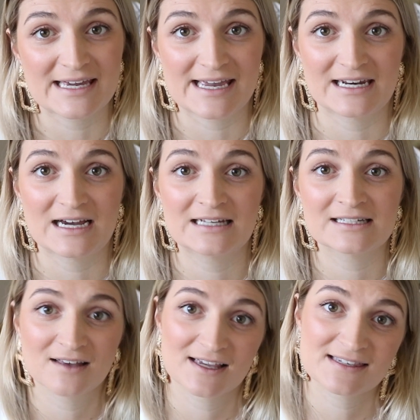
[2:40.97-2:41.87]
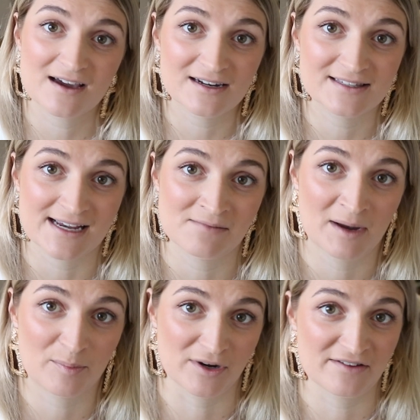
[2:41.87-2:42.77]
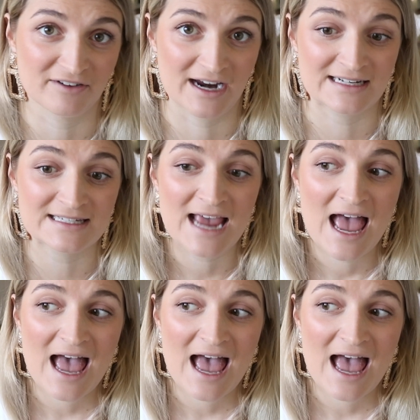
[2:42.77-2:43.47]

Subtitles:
eater until I started dating my boyfriend,